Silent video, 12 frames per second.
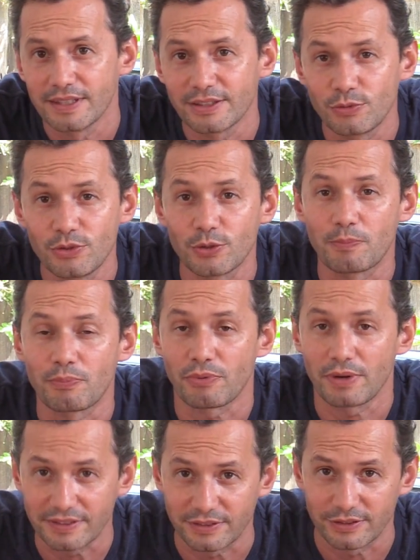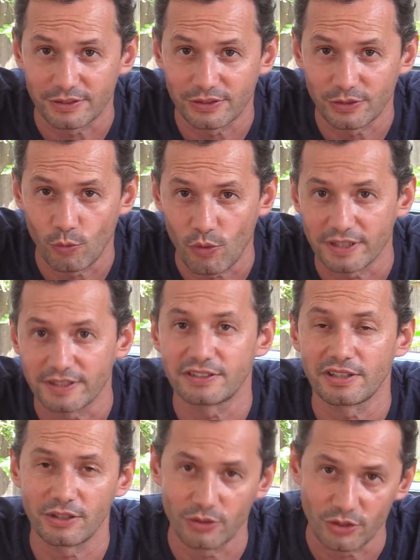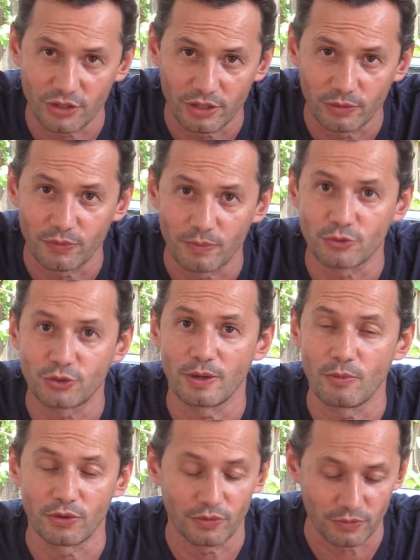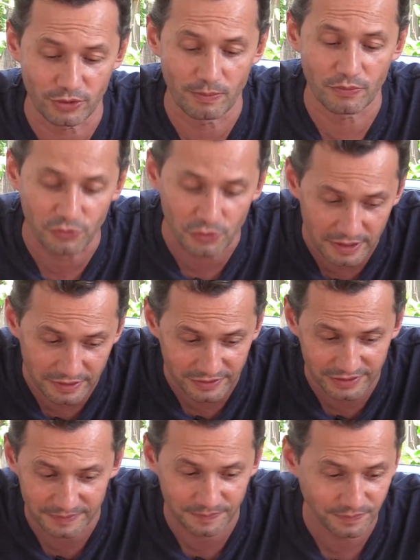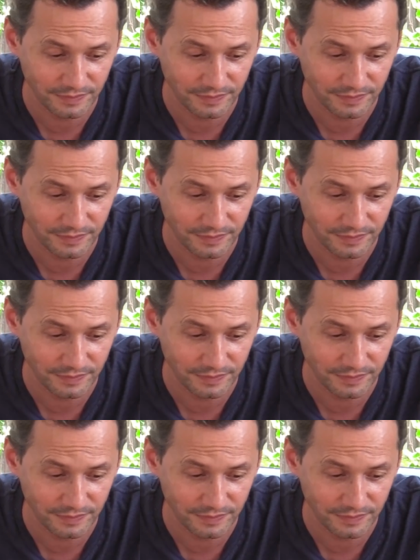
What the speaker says: That was a present when I started the channel from someone, from some friends.